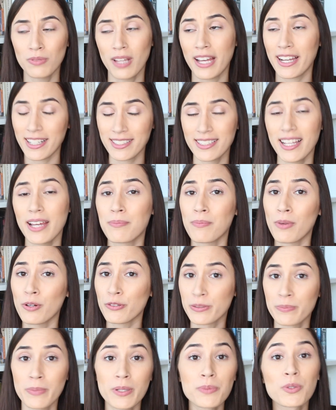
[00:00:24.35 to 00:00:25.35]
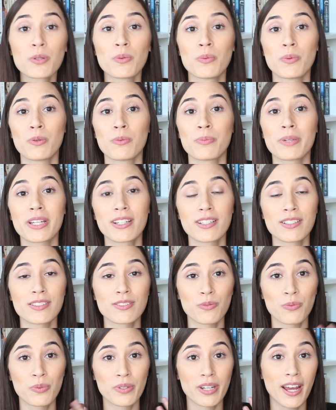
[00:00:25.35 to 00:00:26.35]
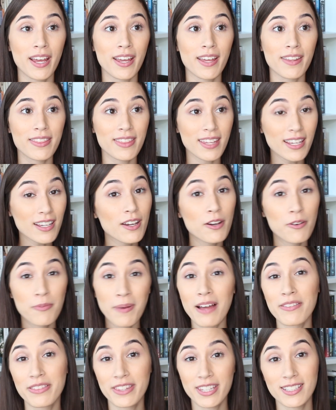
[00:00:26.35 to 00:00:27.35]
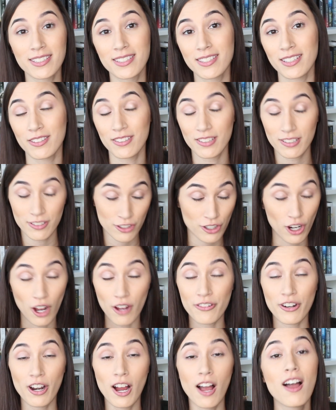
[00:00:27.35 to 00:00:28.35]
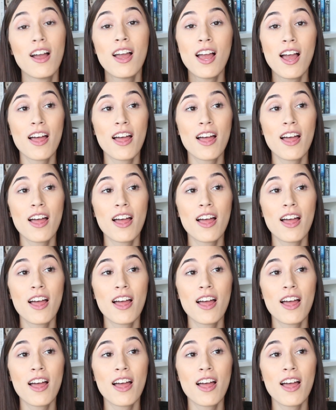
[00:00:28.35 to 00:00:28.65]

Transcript: like I said, most memorable, because when I think about this genre,